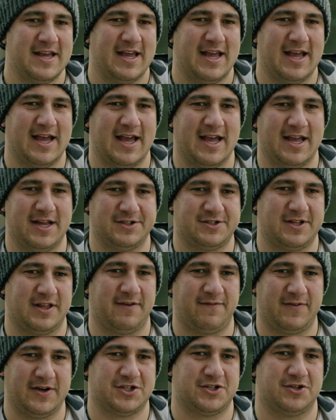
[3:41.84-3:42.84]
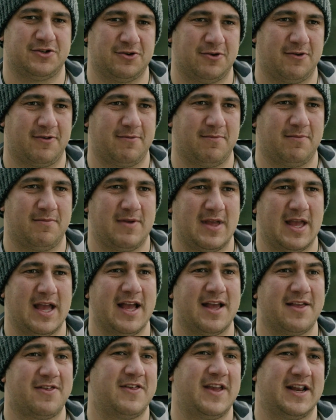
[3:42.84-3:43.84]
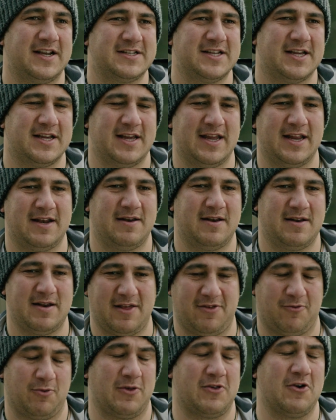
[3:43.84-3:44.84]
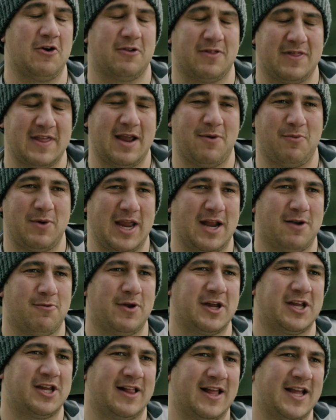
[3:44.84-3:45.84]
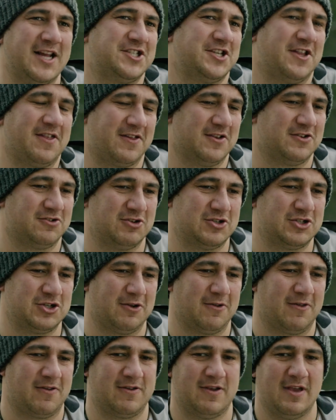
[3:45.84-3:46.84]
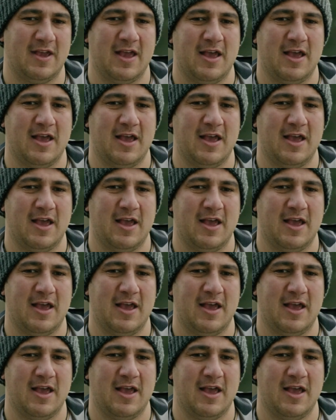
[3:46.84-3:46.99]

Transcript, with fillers: uh, into the adventure tourism uh, sector and as a result of that we had regulations introduced.